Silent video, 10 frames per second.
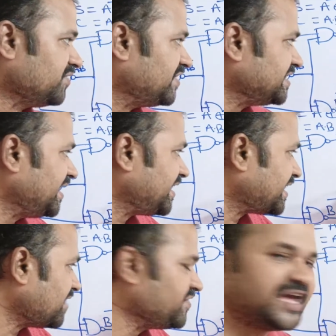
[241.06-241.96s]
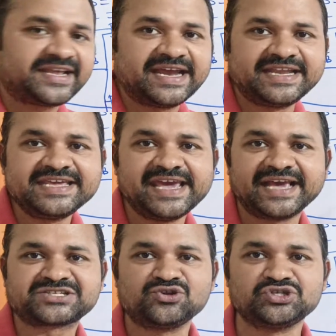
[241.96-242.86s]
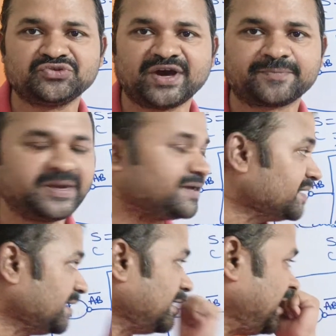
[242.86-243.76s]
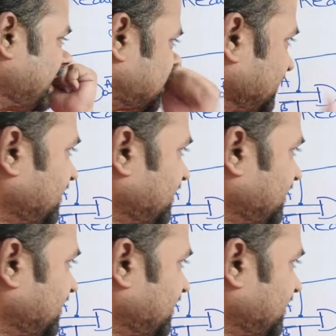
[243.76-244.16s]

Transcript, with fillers: whether we are getting A exclusive or B. Let us see